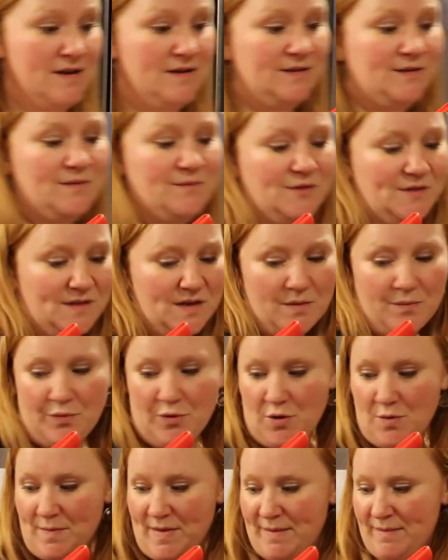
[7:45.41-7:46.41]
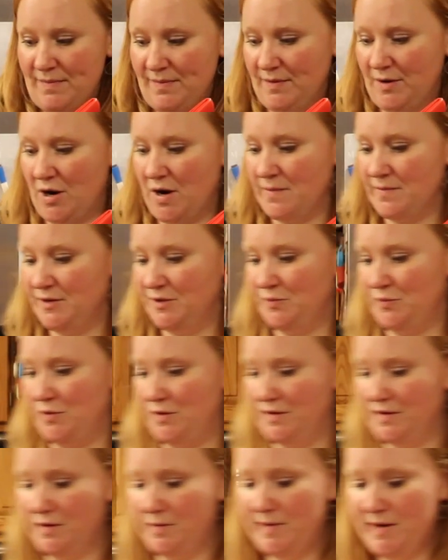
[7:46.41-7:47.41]
So I'm just gonna pull my garbage bowl
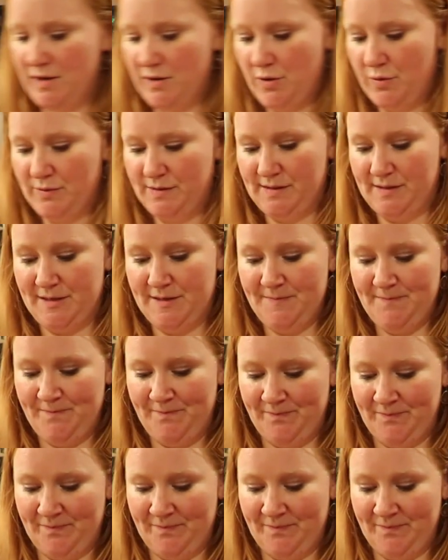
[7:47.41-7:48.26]
a little bit closer,